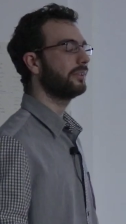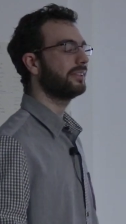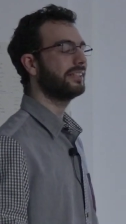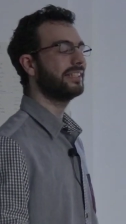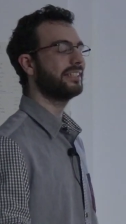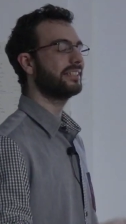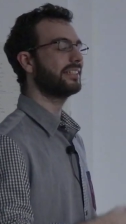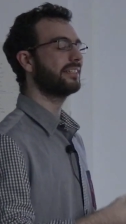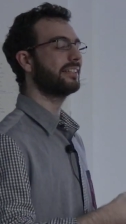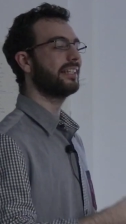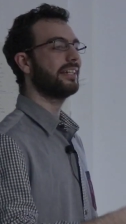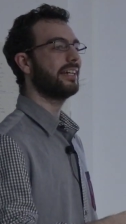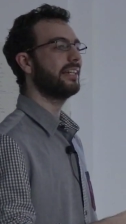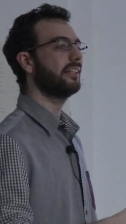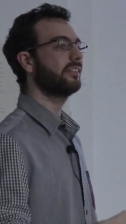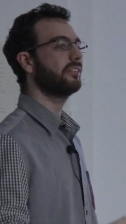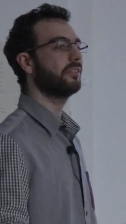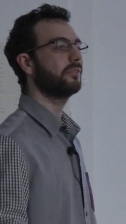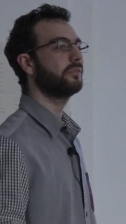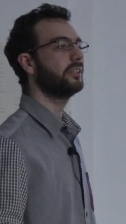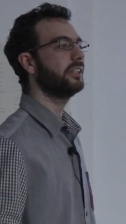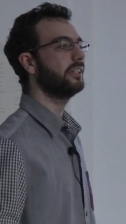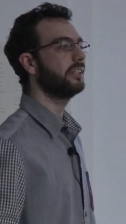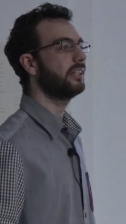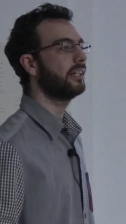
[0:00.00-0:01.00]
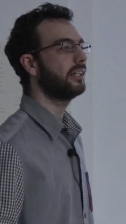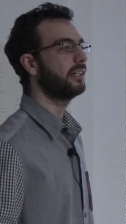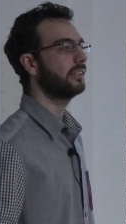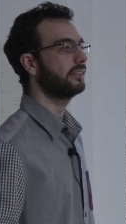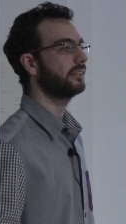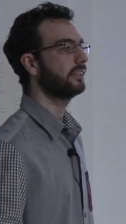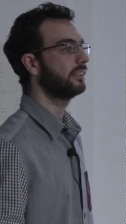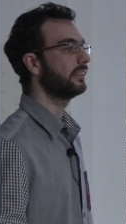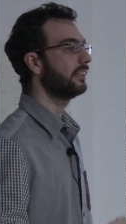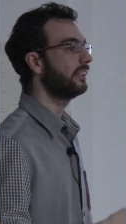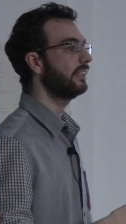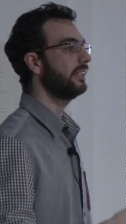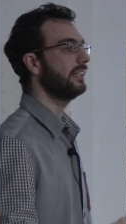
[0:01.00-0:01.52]
the state of the
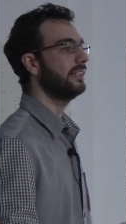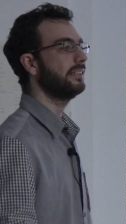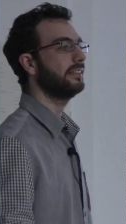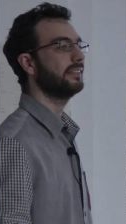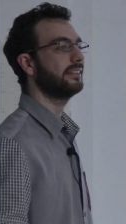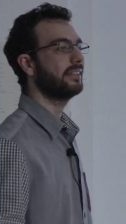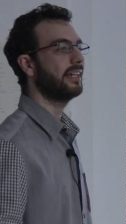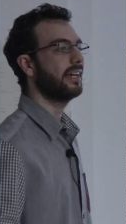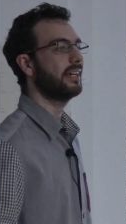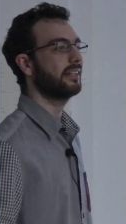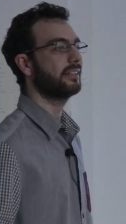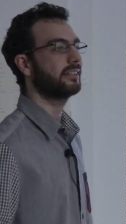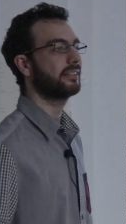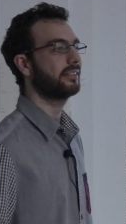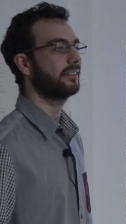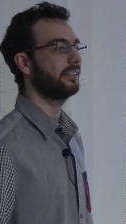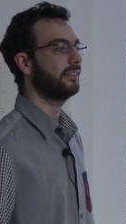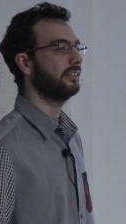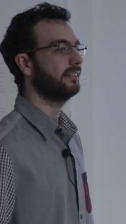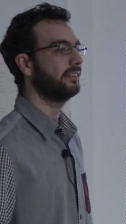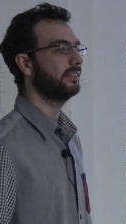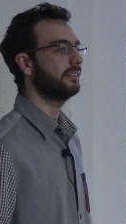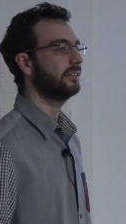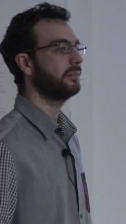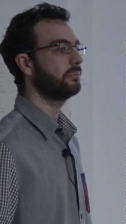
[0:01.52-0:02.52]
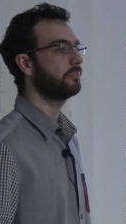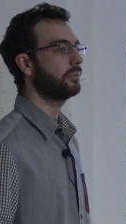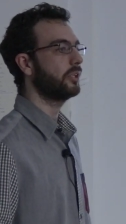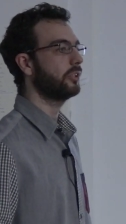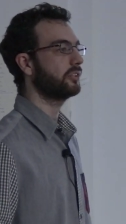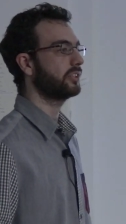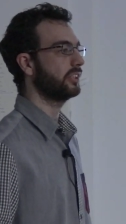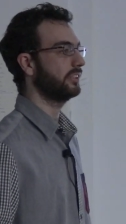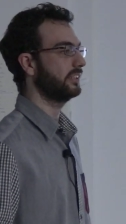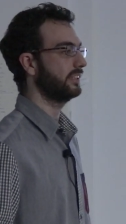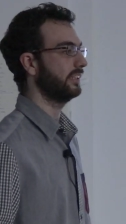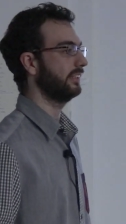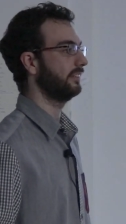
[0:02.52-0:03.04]
art in text
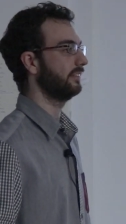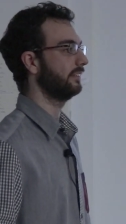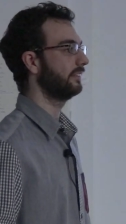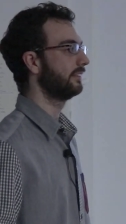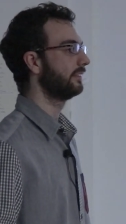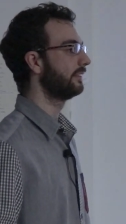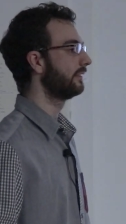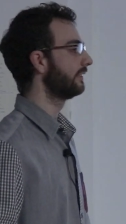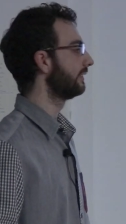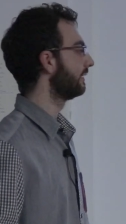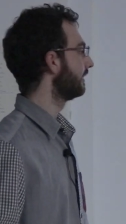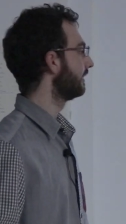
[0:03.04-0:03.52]
processing.